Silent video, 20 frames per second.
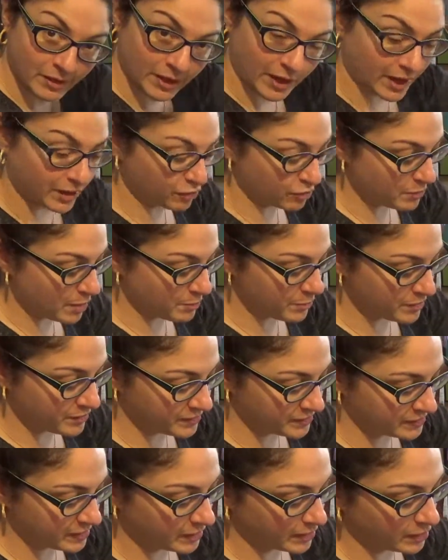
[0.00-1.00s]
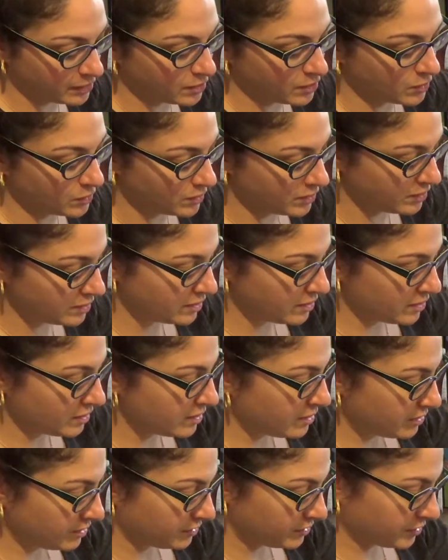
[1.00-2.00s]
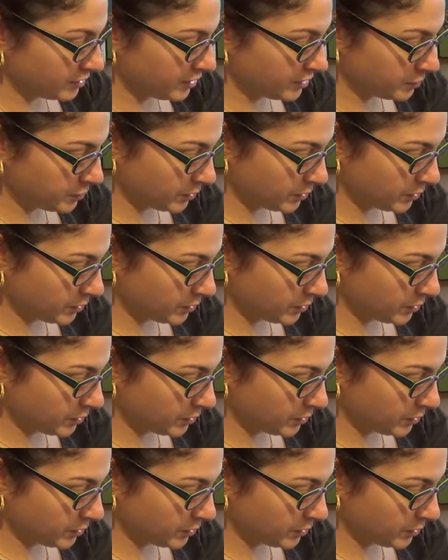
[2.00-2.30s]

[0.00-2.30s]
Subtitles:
Gotta remember the sticky note. So let's